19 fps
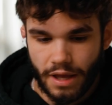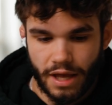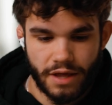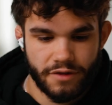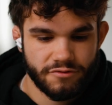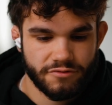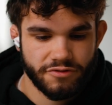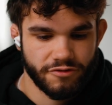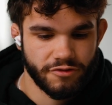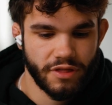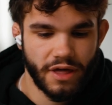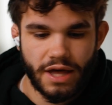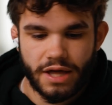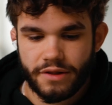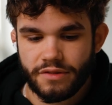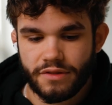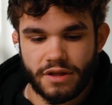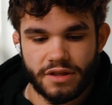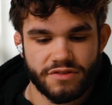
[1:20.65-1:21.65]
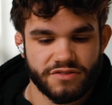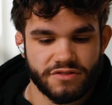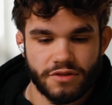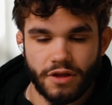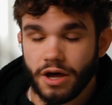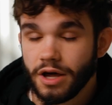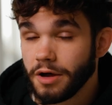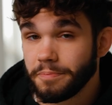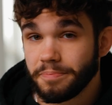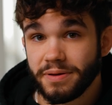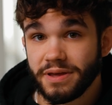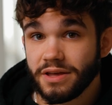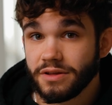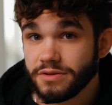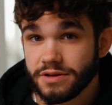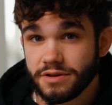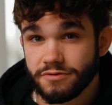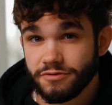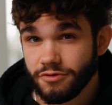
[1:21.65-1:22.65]
And for that, it's not
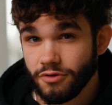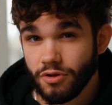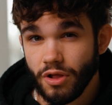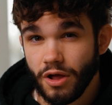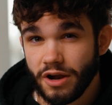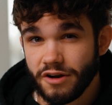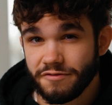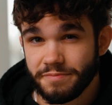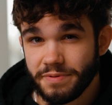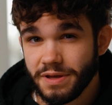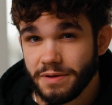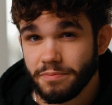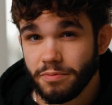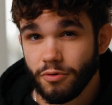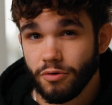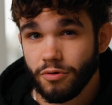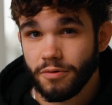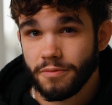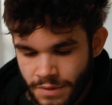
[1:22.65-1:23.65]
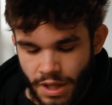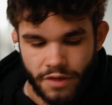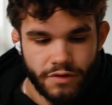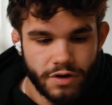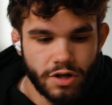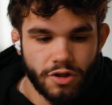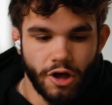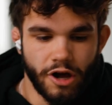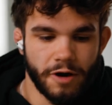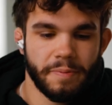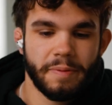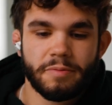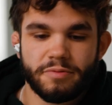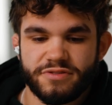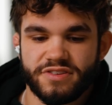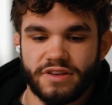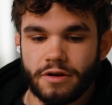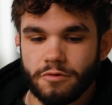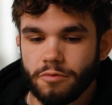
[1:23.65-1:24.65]
appealing for a lot of people. And then a lot of
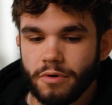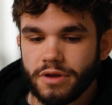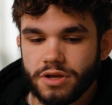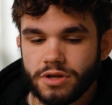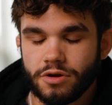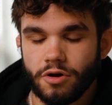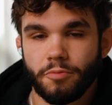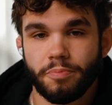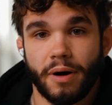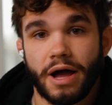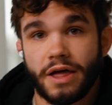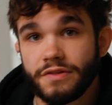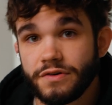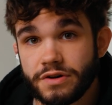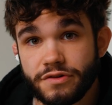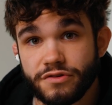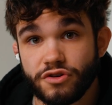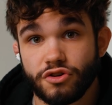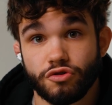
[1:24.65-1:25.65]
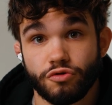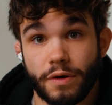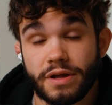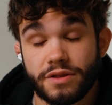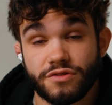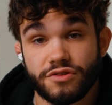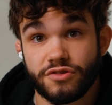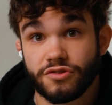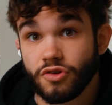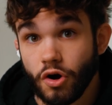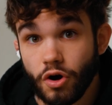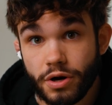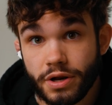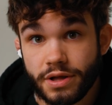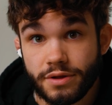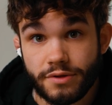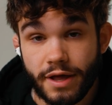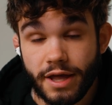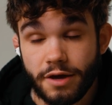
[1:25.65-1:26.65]
people say, well, you know, Python is a great
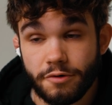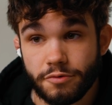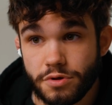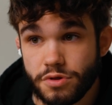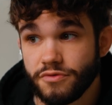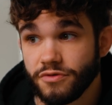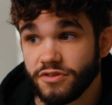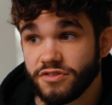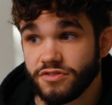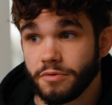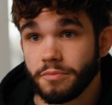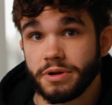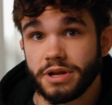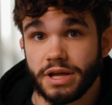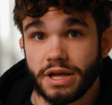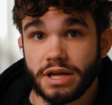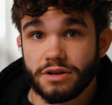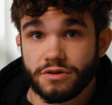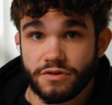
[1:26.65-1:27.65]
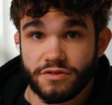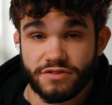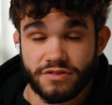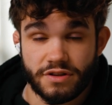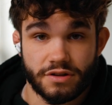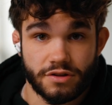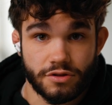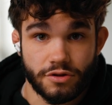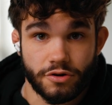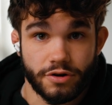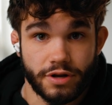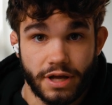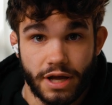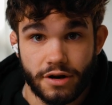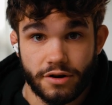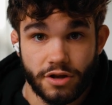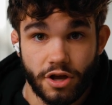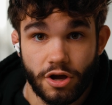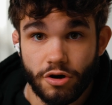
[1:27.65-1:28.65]
starting language for somebody interested in learning
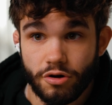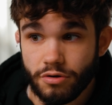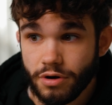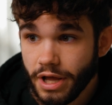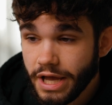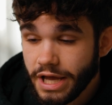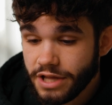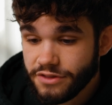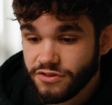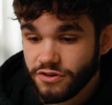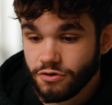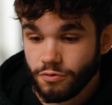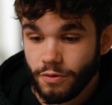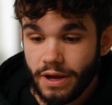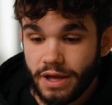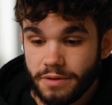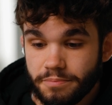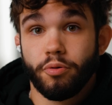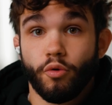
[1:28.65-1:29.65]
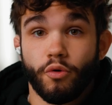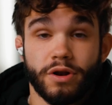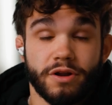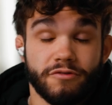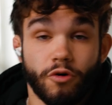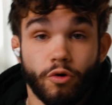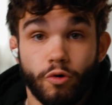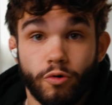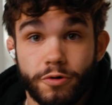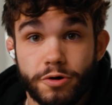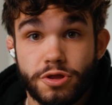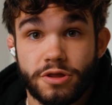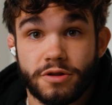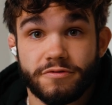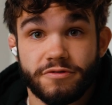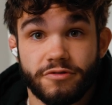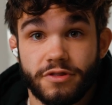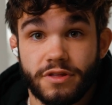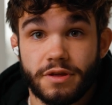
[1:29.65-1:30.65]
how to code. It's a great point of
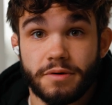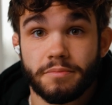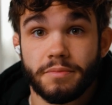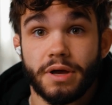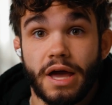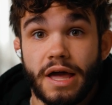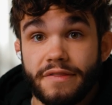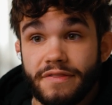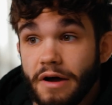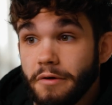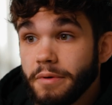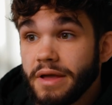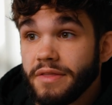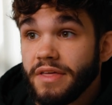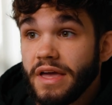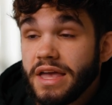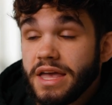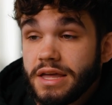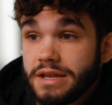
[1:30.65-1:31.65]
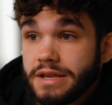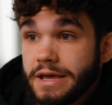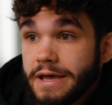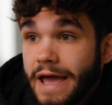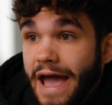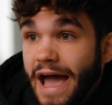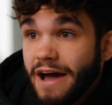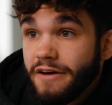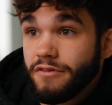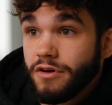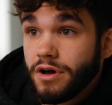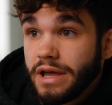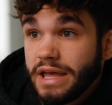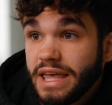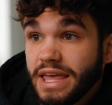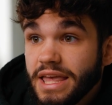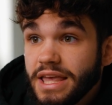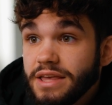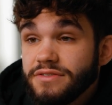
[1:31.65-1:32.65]
origin for them. That way they can have an
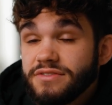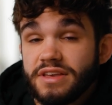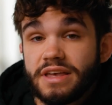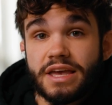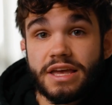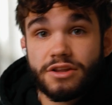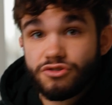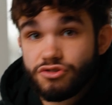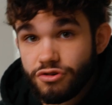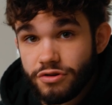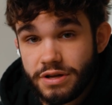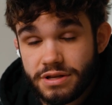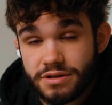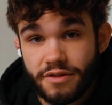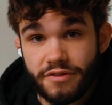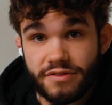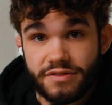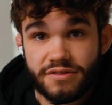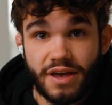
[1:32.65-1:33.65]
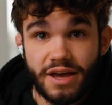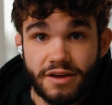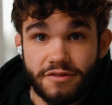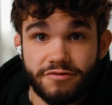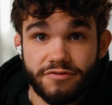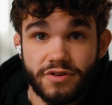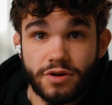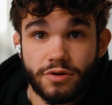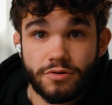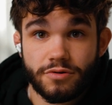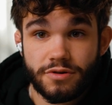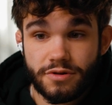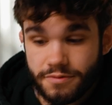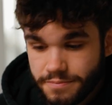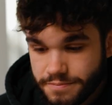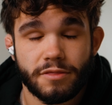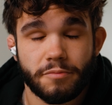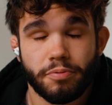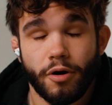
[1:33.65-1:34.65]
easy entry into the tech field.
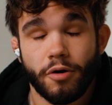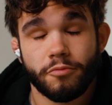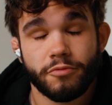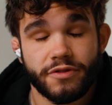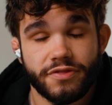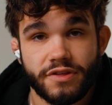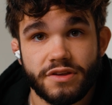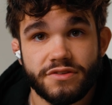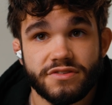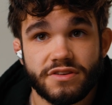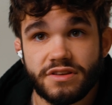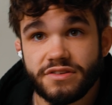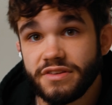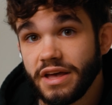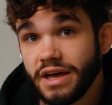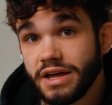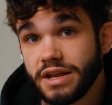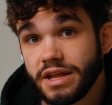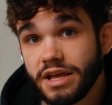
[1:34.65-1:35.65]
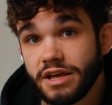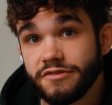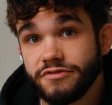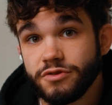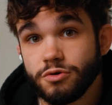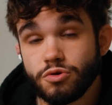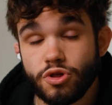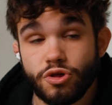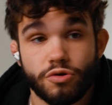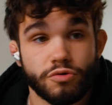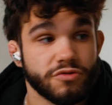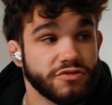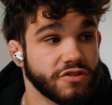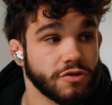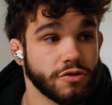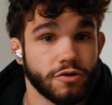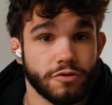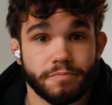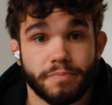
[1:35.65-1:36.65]
The problem with this is that if you choose
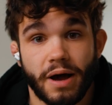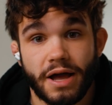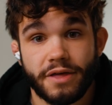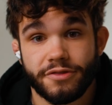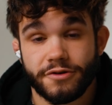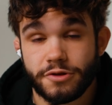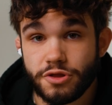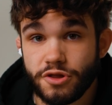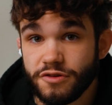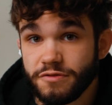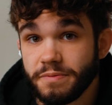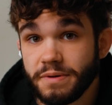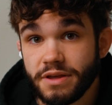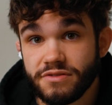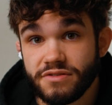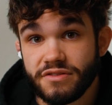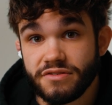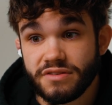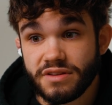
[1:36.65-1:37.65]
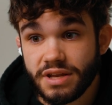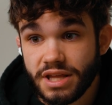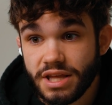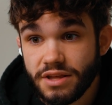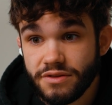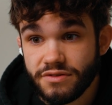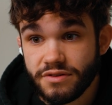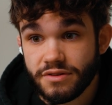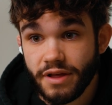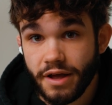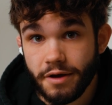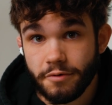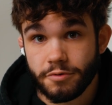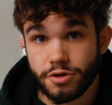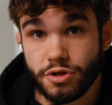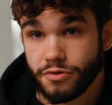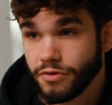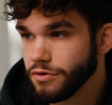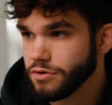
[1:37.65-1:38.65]
to learn Python just because it's an easy
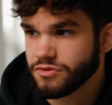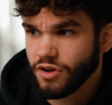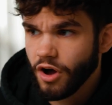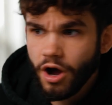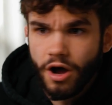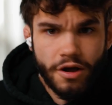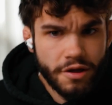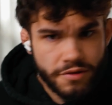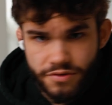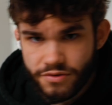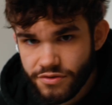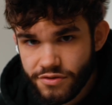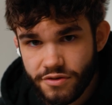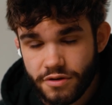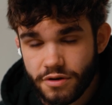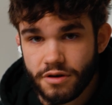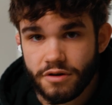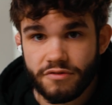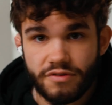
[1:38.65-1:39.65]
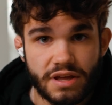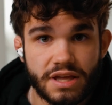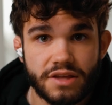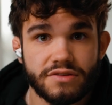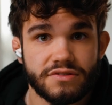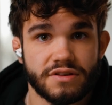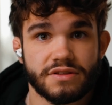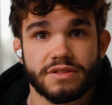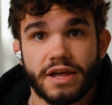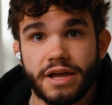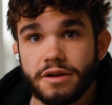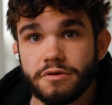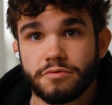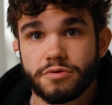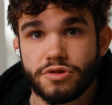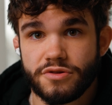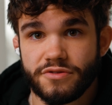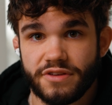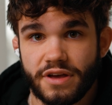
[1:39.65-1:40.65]
language, there are tons of easy
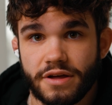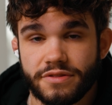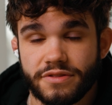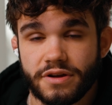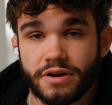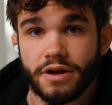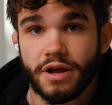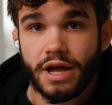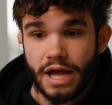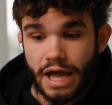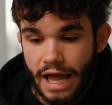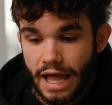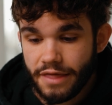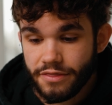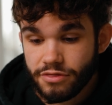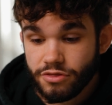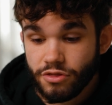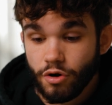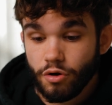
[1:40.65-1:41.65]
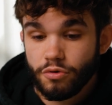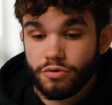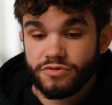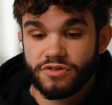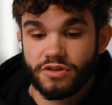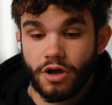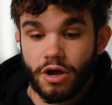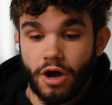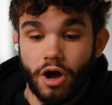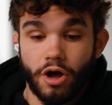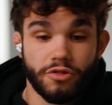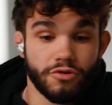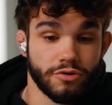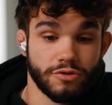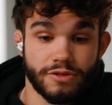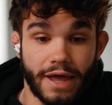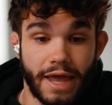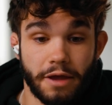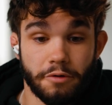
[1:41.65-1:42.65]
languages out there, and those
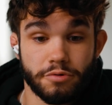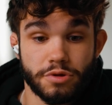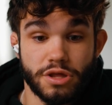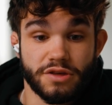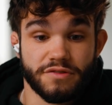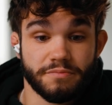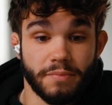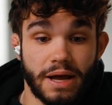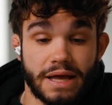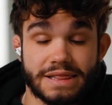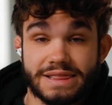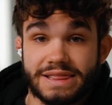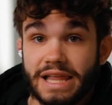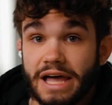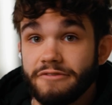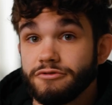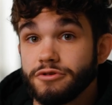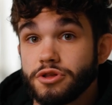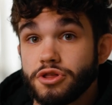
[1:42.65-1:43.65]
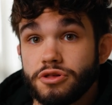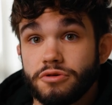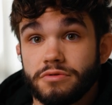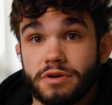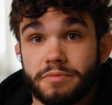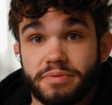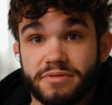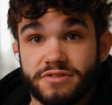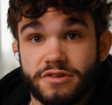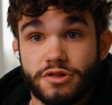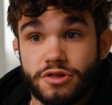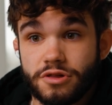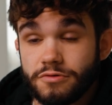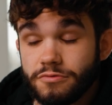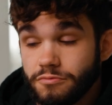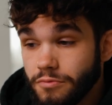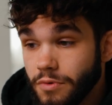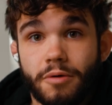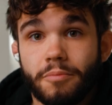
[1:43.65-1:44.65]
other languages might leverage you in a
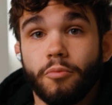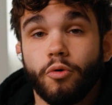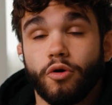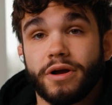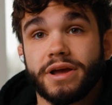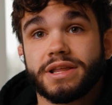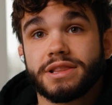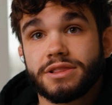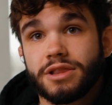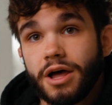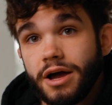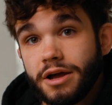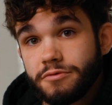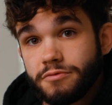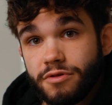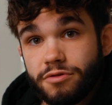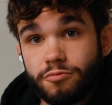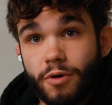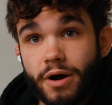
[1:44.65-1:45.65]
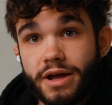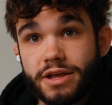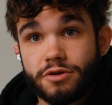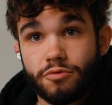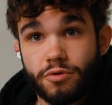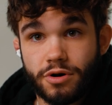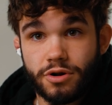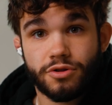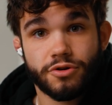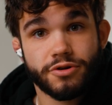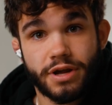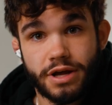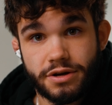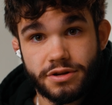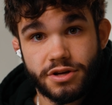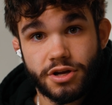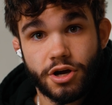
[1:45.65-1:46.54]
position more in line with why you want to learn how to